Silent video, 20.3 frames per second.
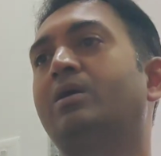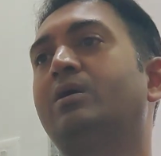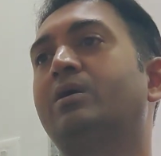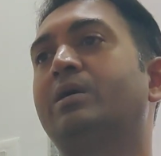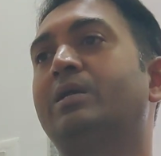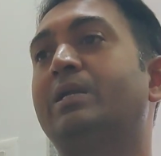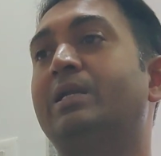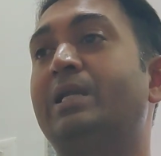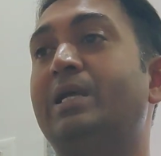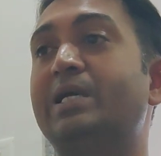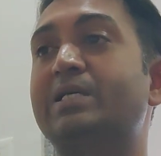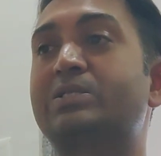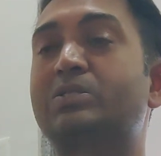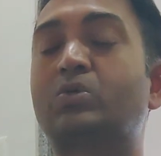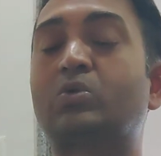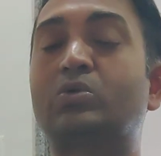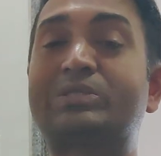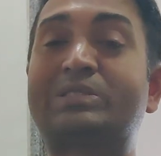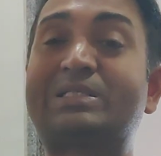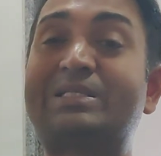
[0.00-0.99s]
less
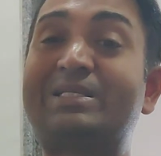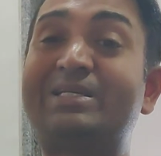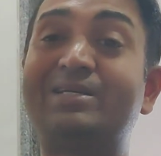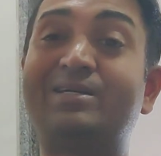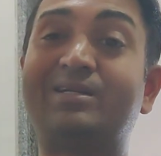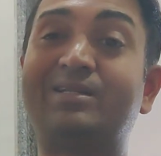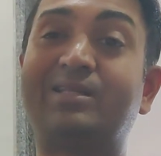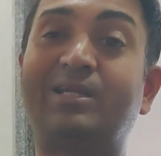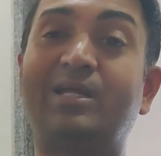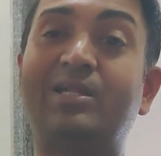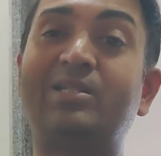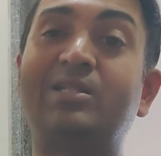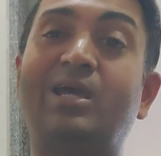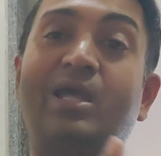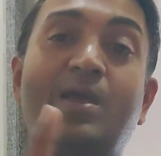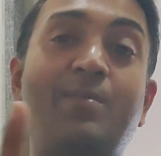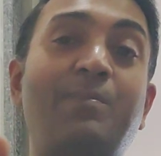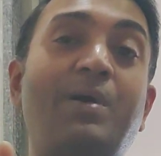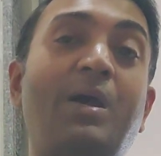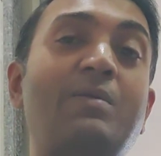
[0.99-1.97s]
costlier than the
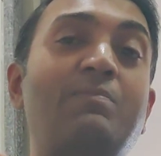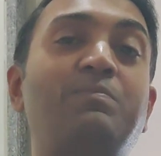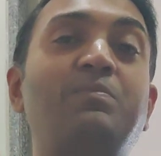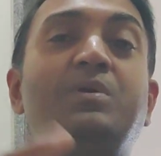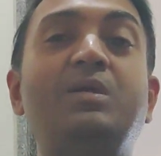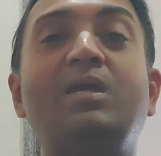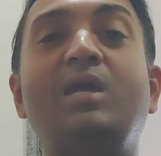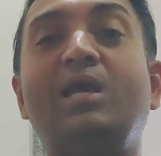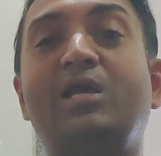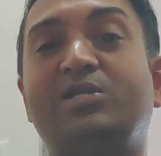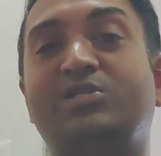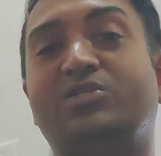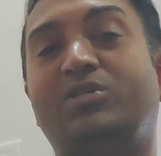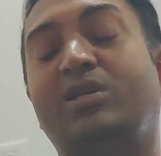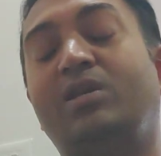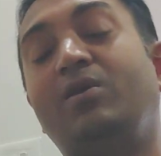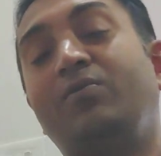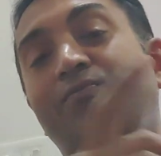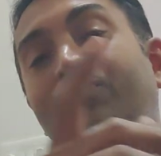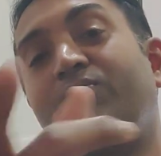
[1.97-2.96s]
MIPH
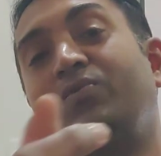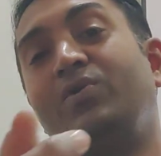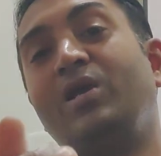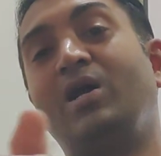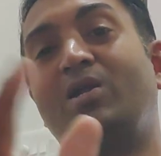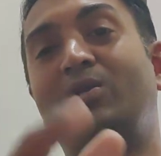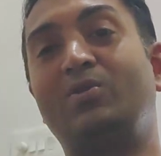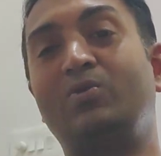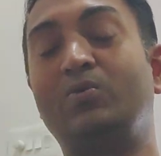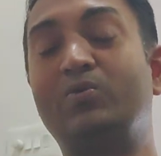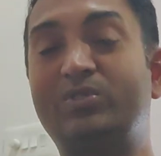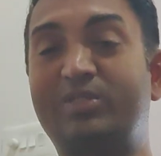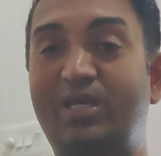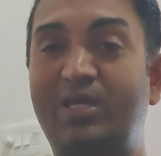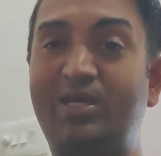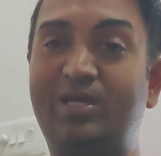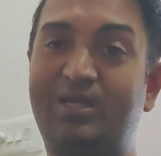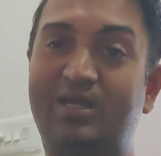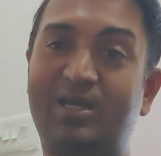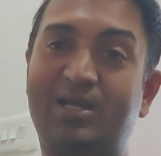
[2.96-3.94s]
if we are
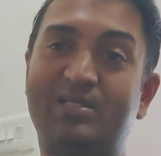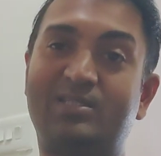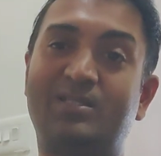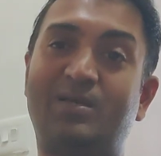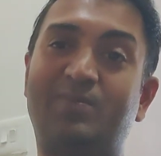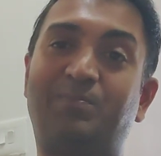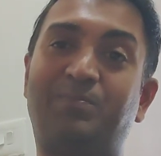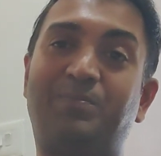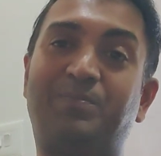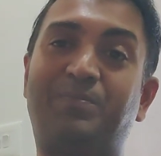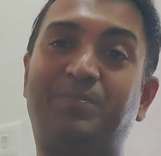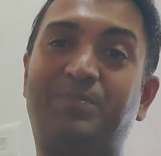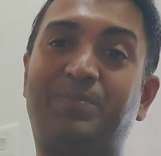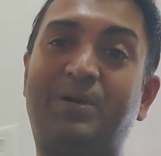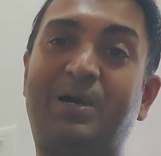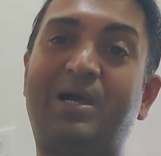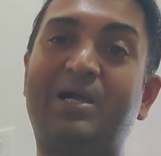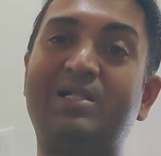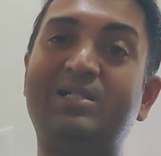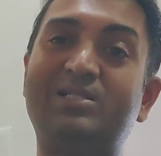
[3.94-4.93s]
using as a
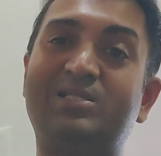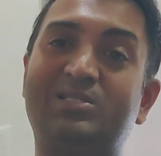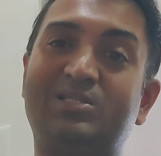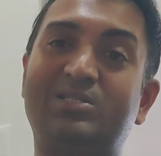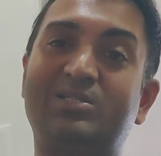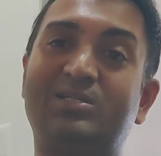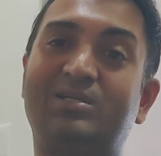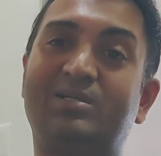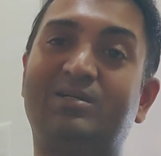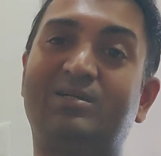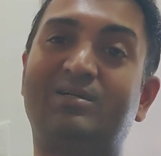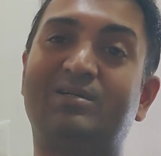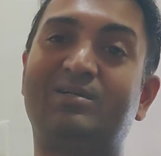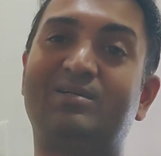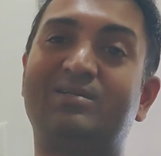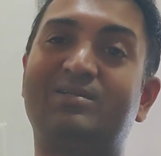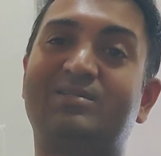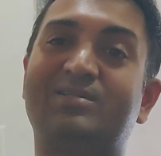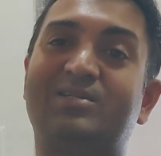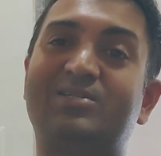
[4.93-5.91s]
piles
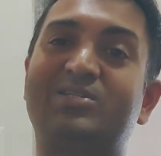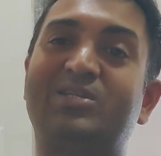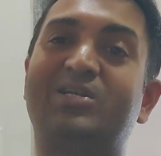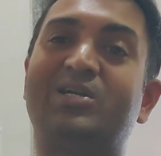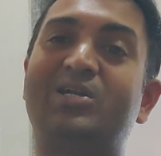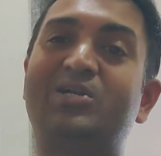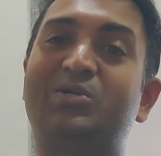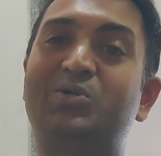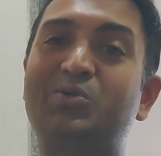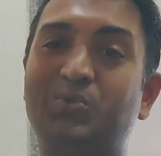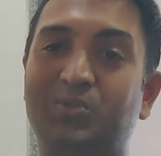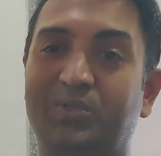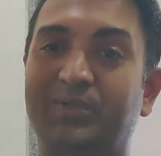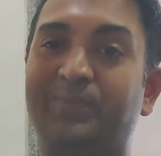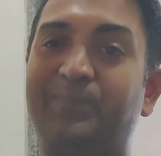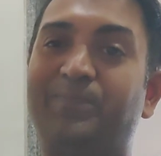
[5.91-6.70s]
surgical tool.